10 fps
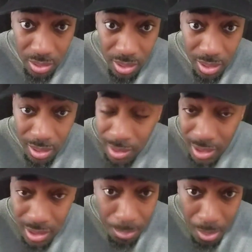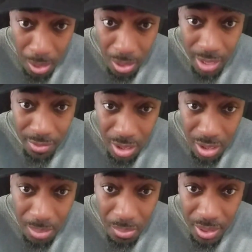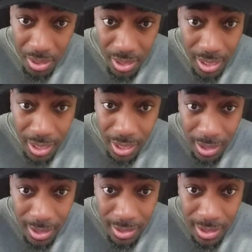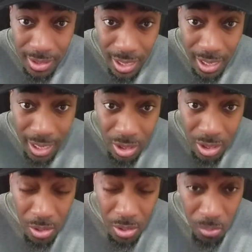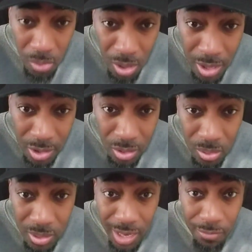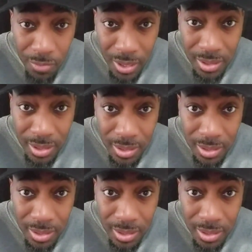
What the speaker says: Get the ball out of Tom Brady's hand and let these guys run, use their athleticism,